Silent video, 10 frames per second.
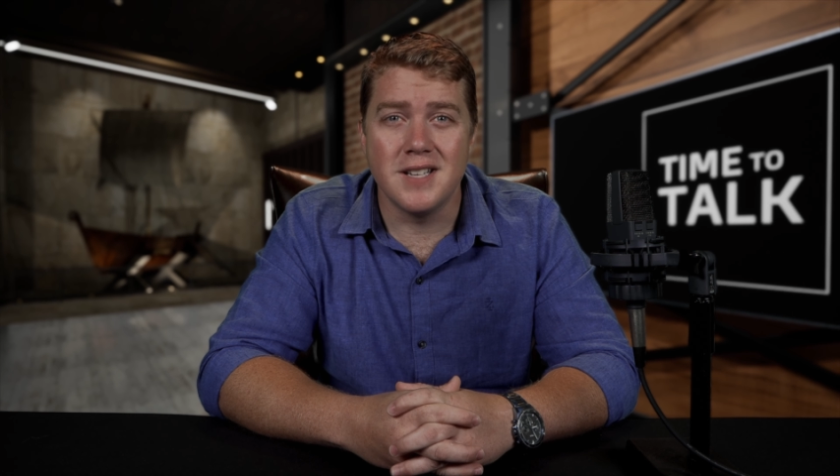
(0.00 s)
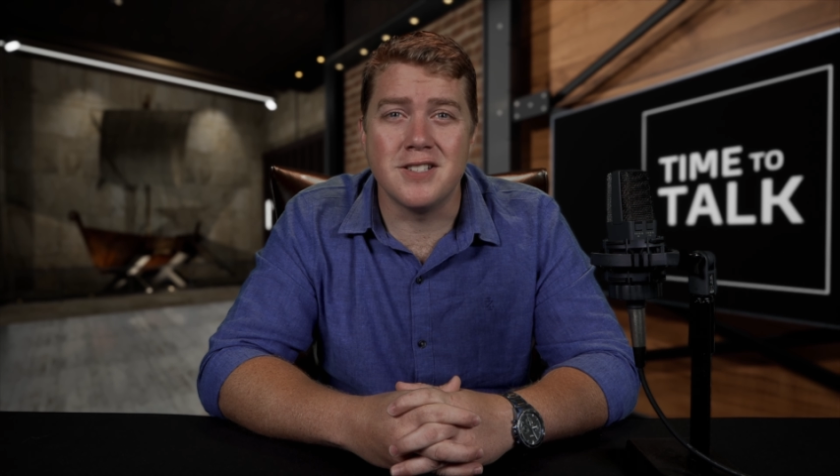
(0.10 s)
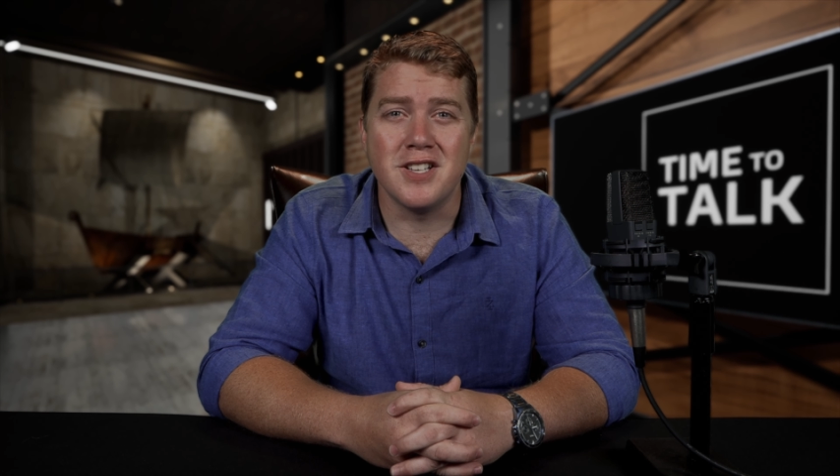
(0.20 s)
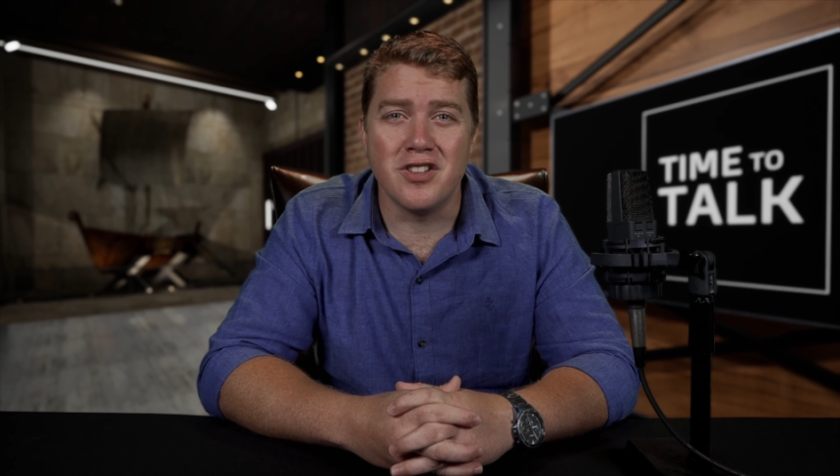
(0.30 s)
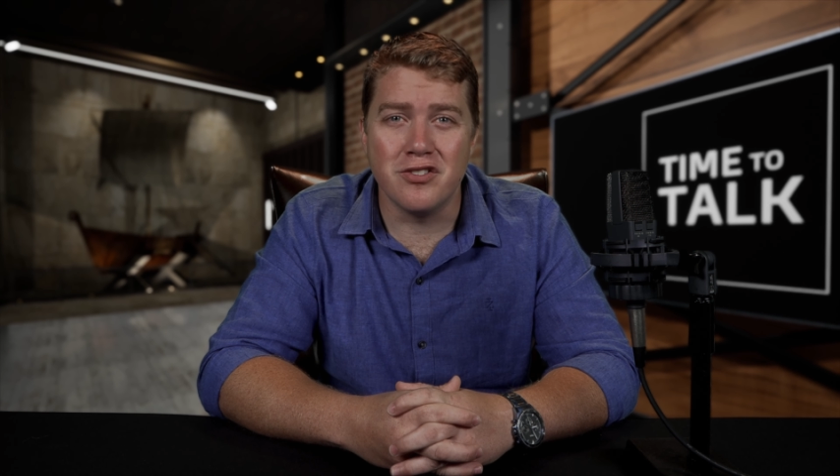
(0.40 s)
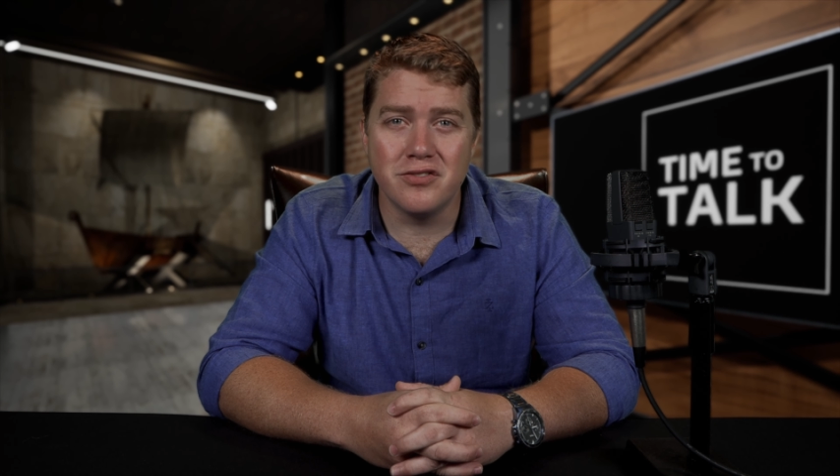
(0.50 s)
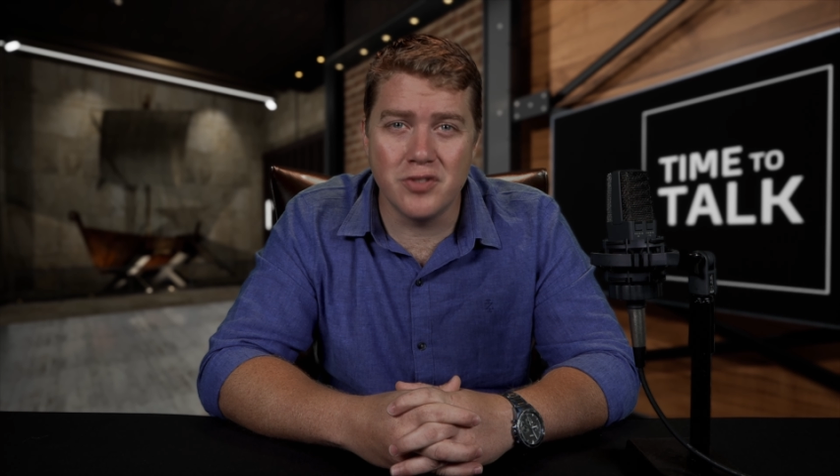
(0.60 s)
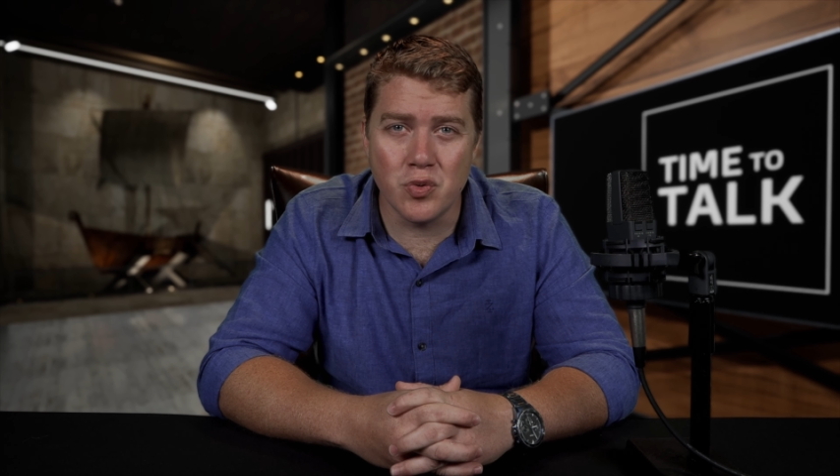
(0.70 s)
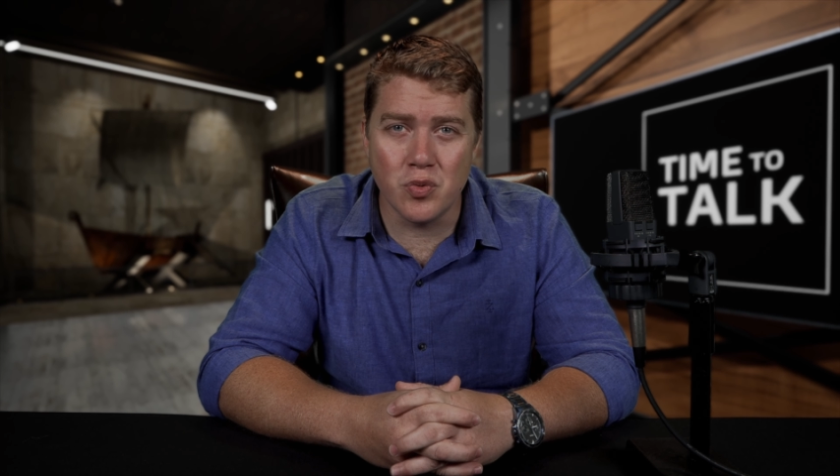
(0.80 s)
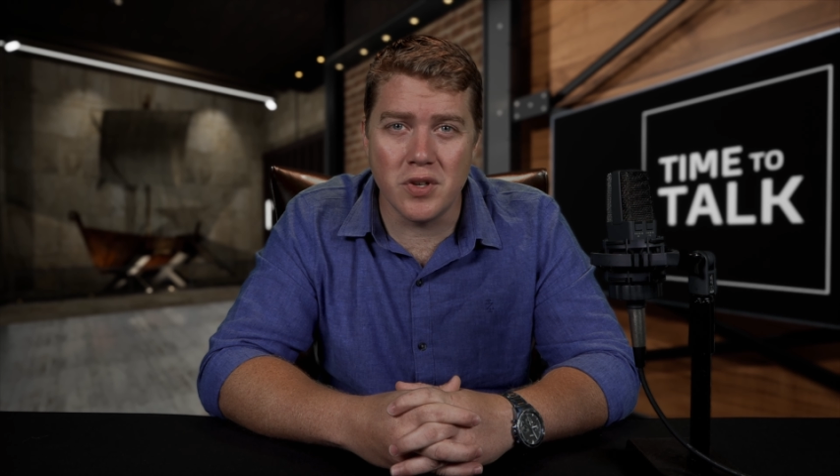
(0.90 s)
to see the
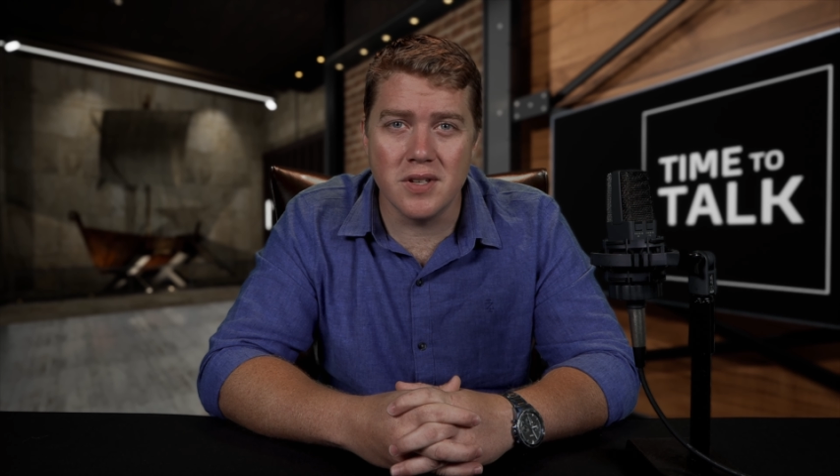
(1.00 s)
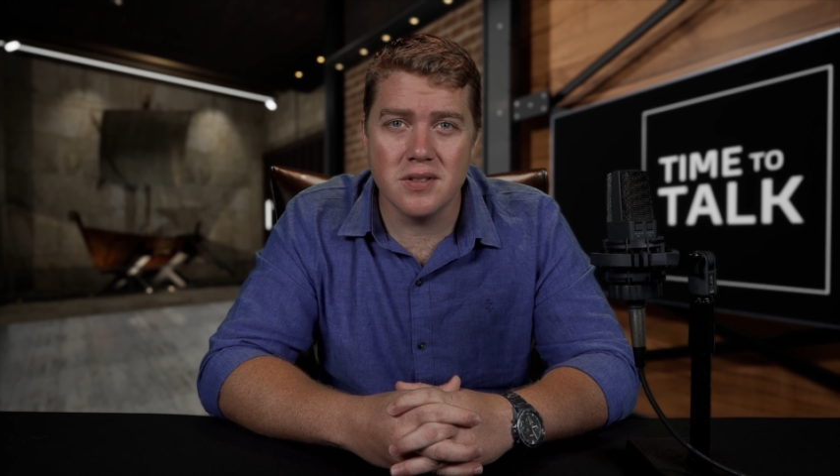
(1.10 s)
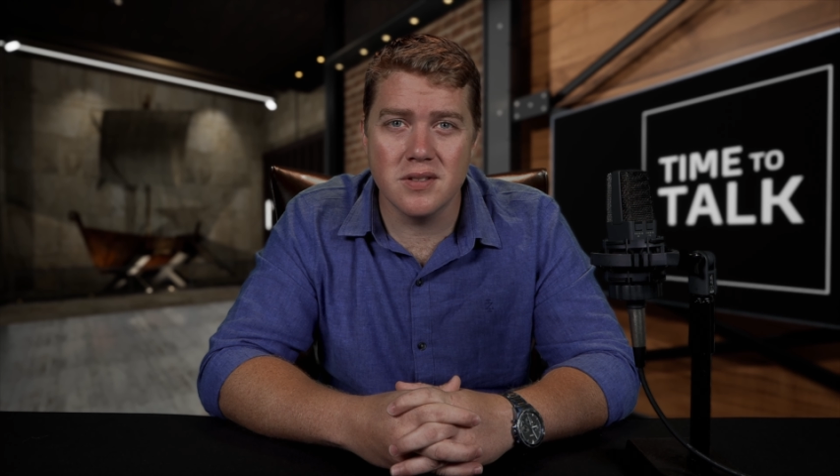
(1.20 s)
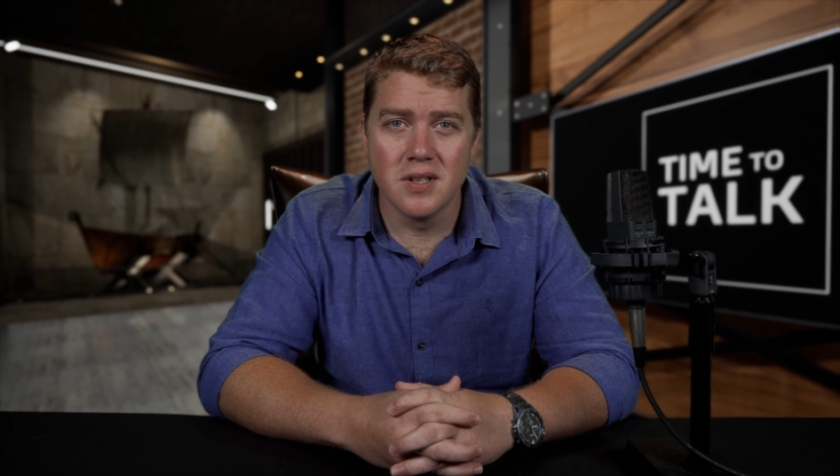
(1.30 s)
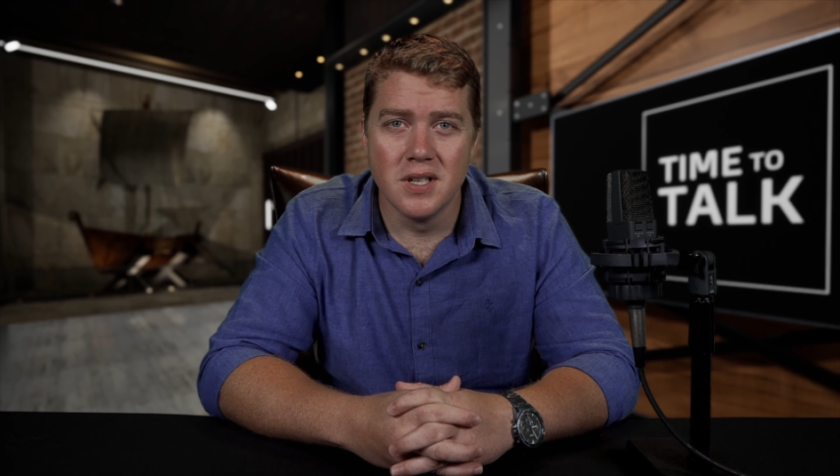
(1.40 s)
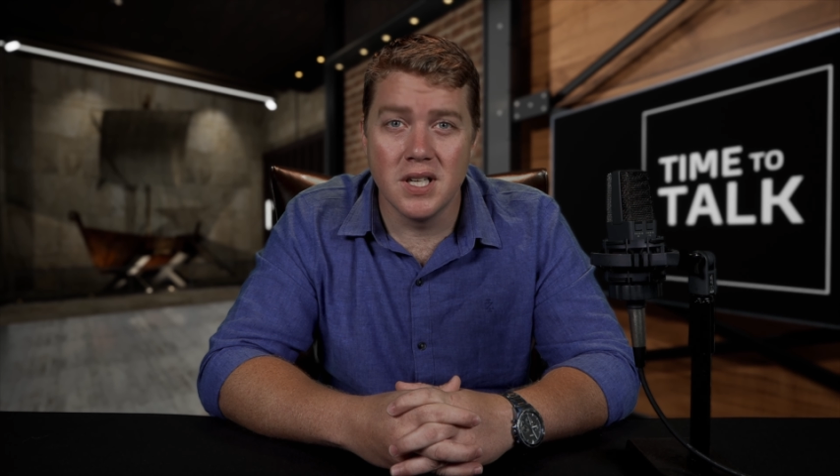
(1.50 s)
fullness